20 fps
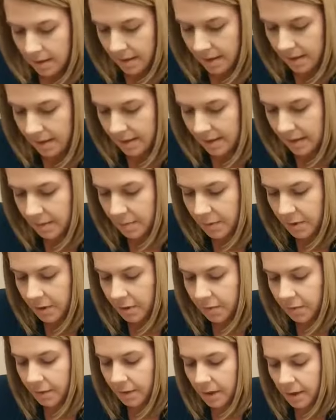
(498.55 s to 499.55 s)
It is a
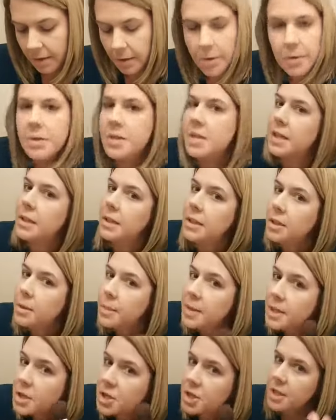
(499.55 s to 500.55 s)
beautiful color. There's a little
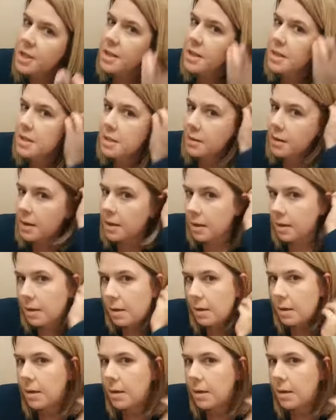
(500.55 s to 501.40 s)
bit of sheen to it.